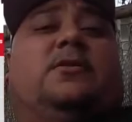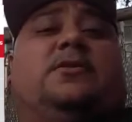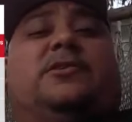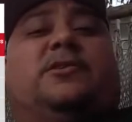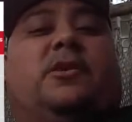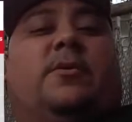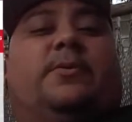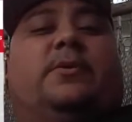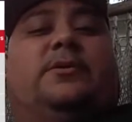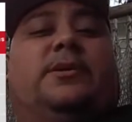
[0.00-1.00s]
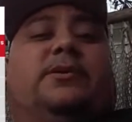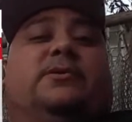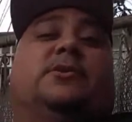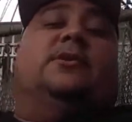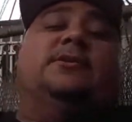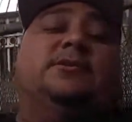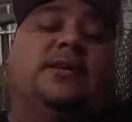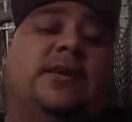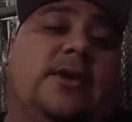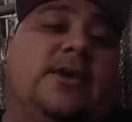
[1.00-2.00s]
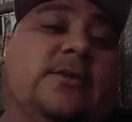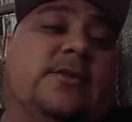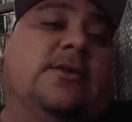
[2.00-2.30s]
there's a couple of things. So let's say